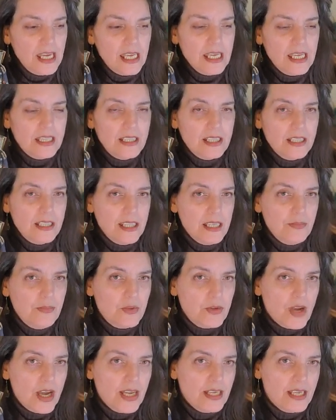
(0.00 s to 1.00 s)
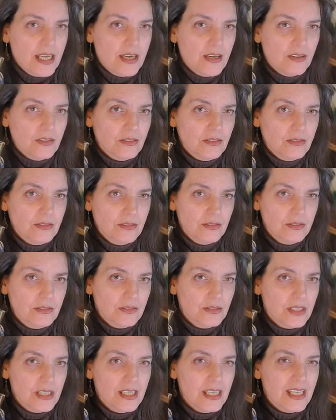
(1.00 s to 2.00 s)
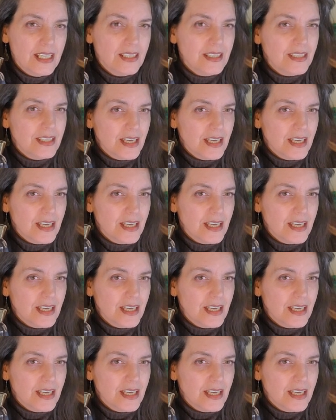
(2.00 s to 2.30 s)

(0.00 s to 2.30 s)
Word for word: in the deep dry down, it